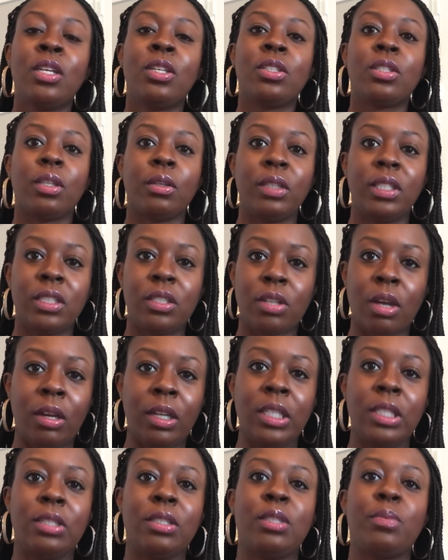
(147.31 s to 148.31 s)
So he's
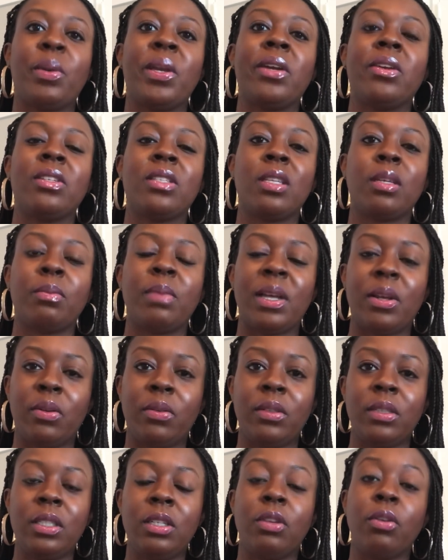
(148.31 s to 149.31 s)
talking to his parents
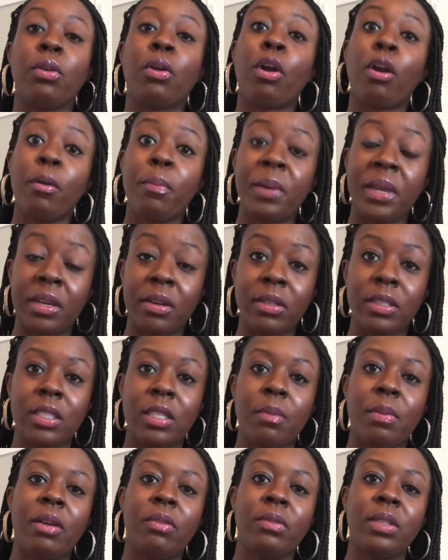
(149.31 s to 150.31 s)
about, you know, her parents
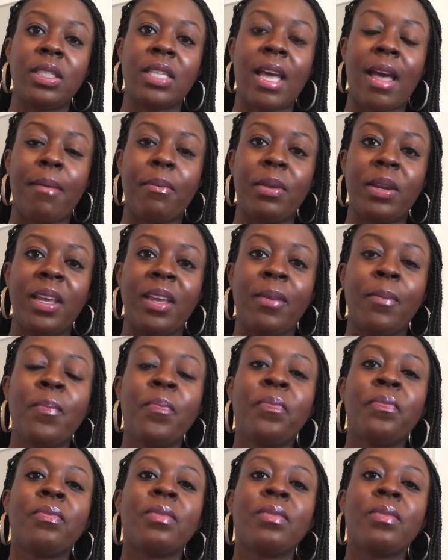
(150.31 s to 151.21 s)
about what's happening,